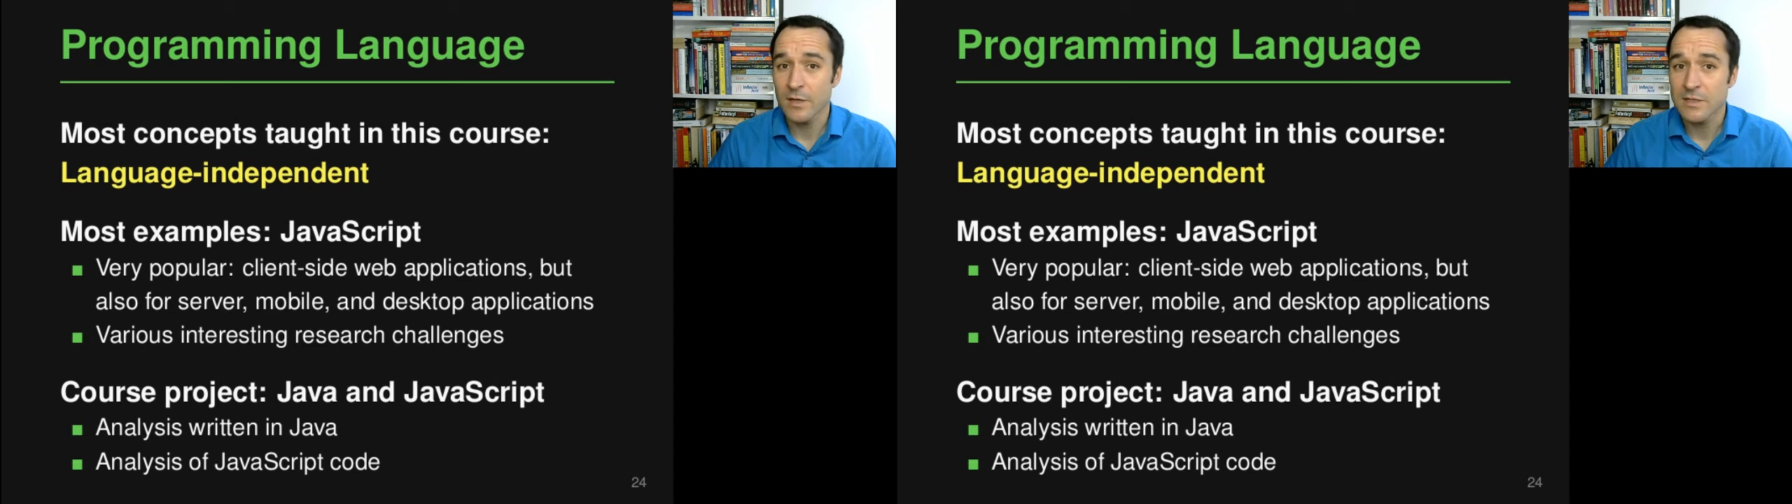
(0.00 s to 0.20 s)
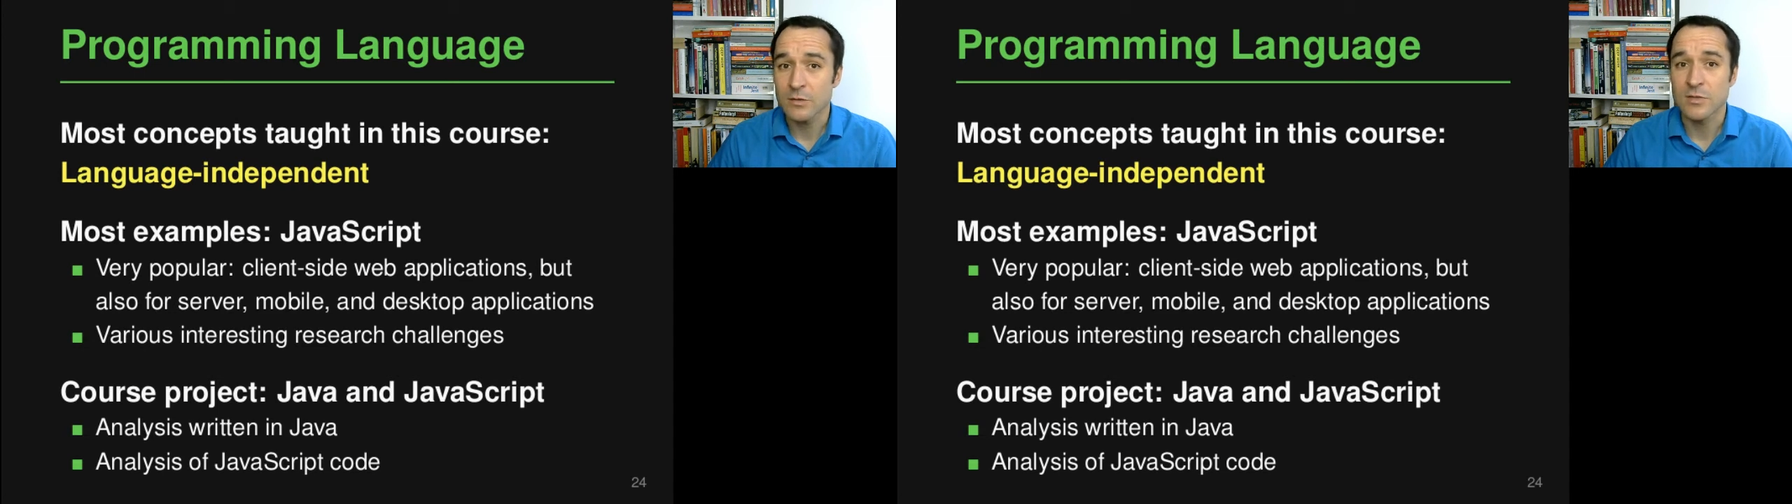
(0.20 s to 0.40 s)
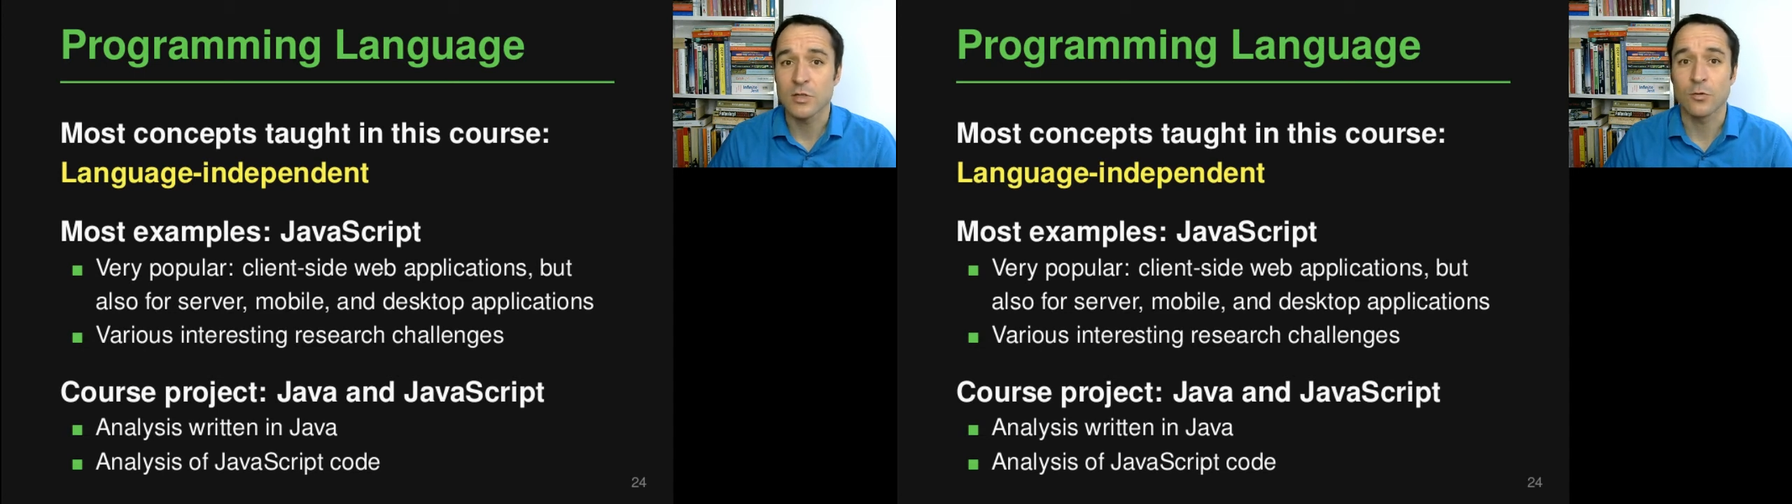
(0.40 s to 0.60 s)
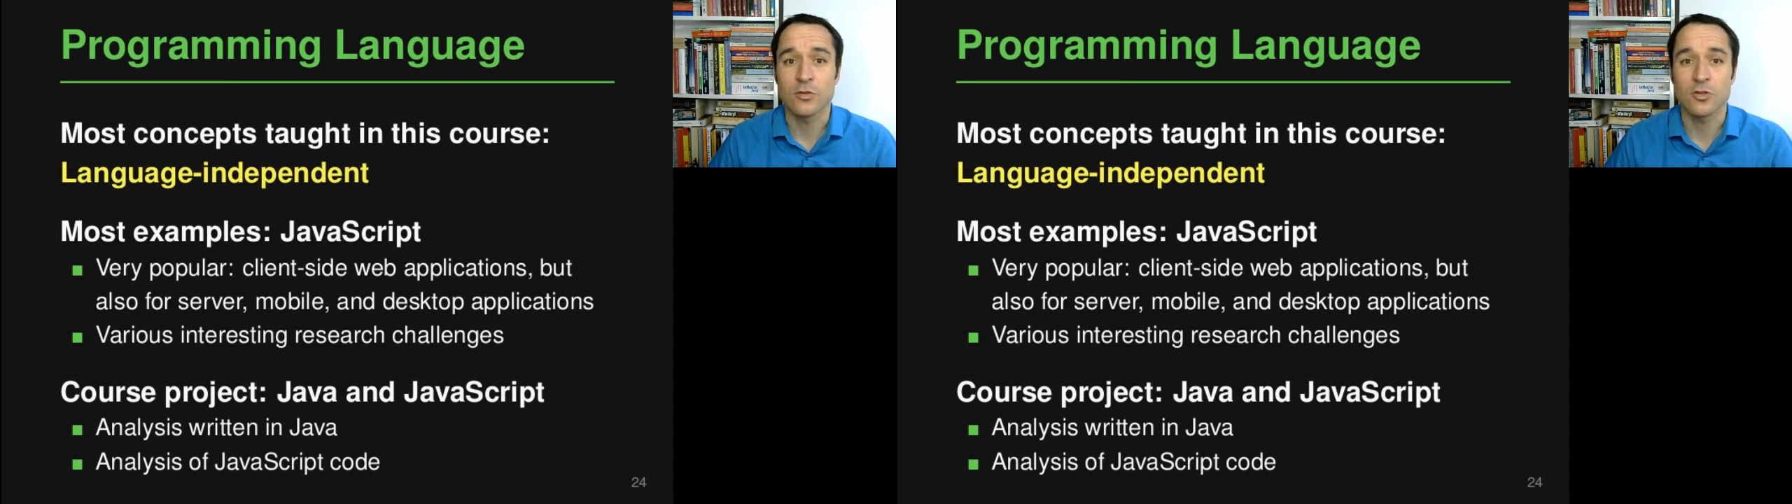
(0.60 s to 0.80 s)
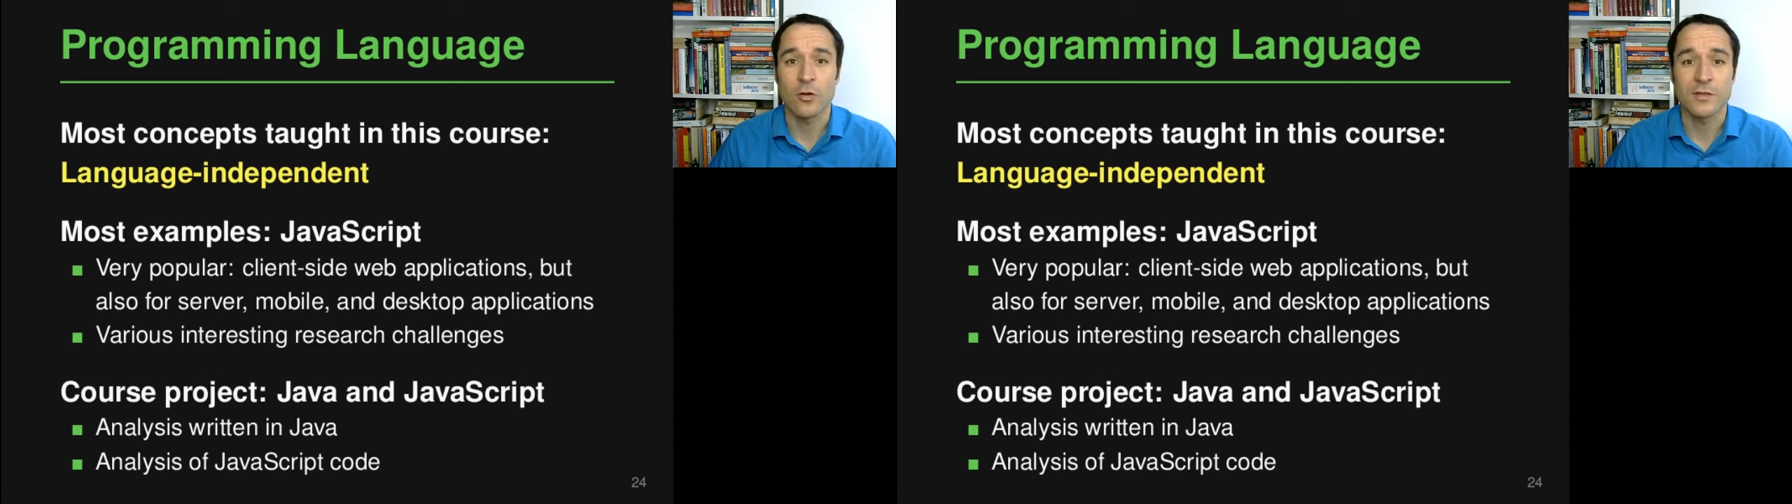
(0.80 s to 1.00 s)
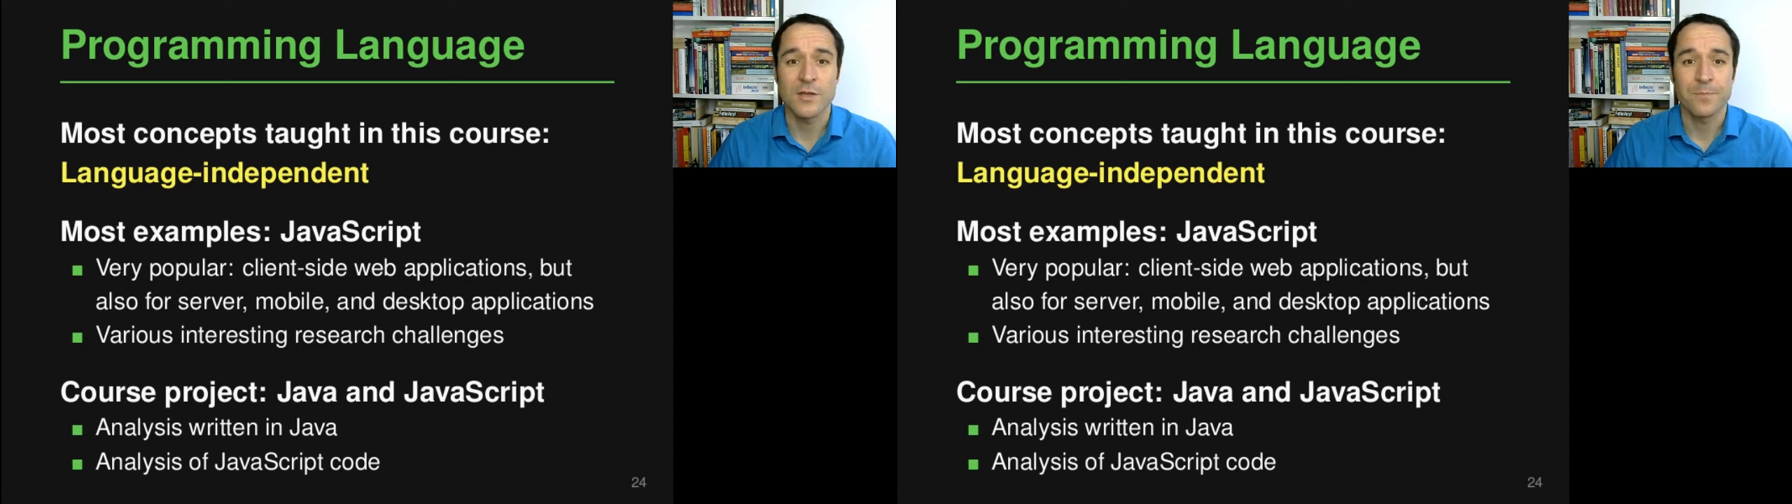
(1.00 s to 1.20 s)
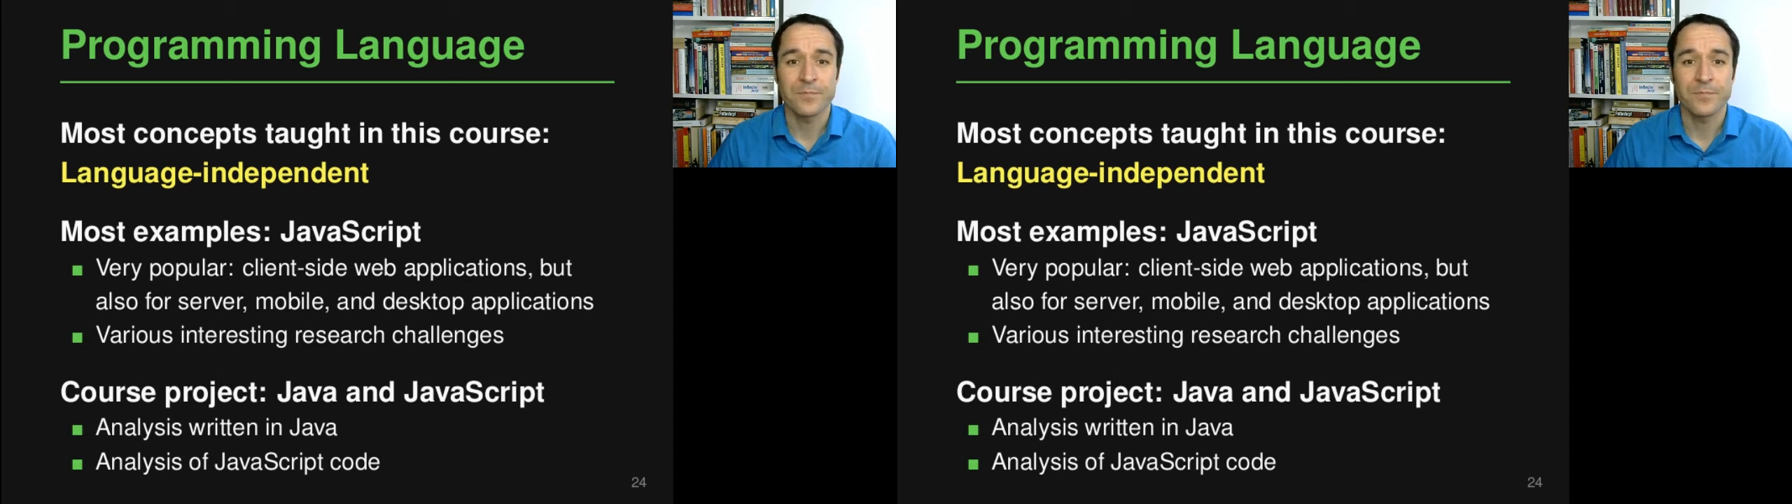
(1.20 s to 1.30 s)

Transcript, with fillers: so it's a good choice